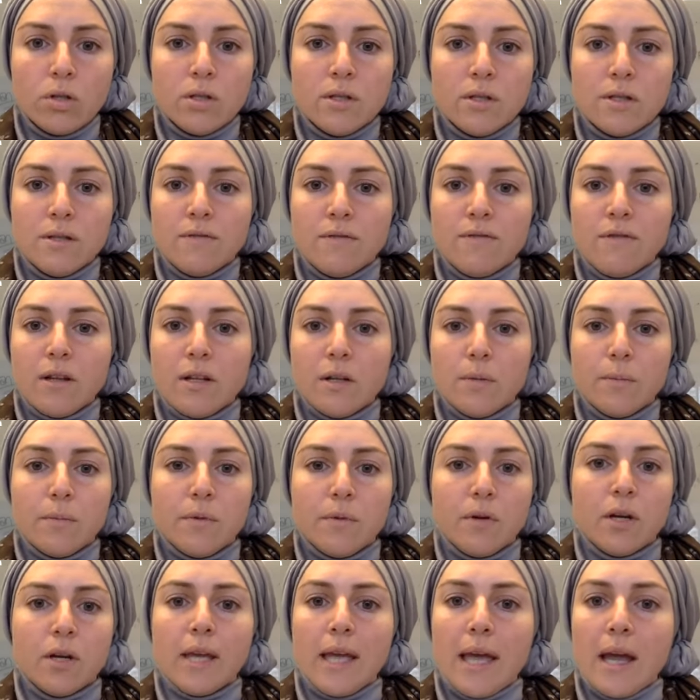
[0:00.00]
to develop
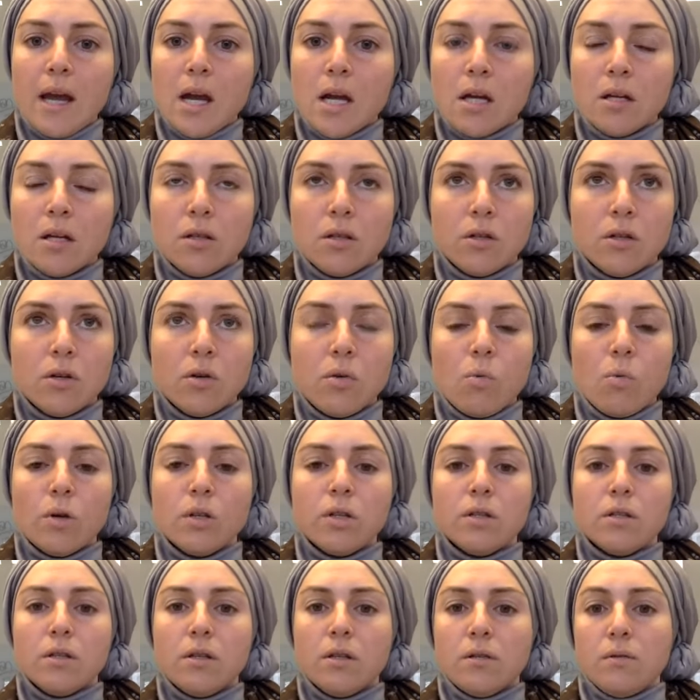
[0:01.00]
their character who want
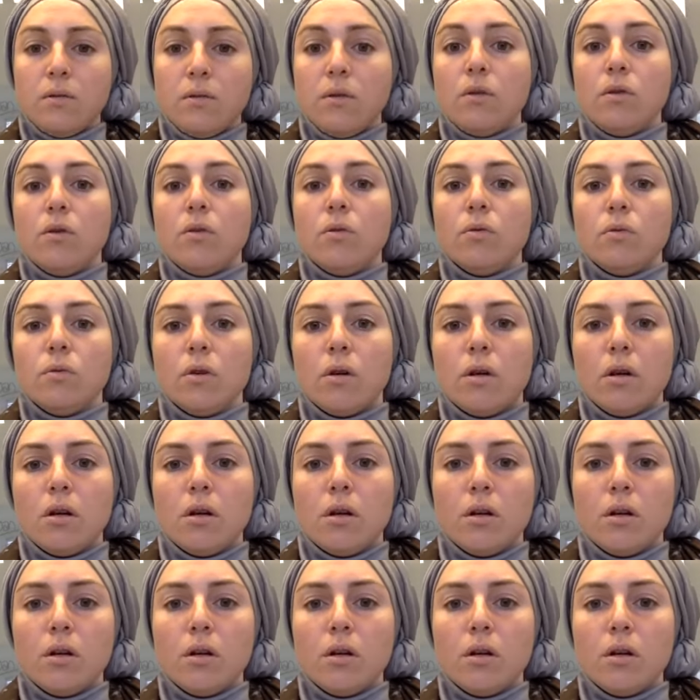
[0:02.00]
to you know uh,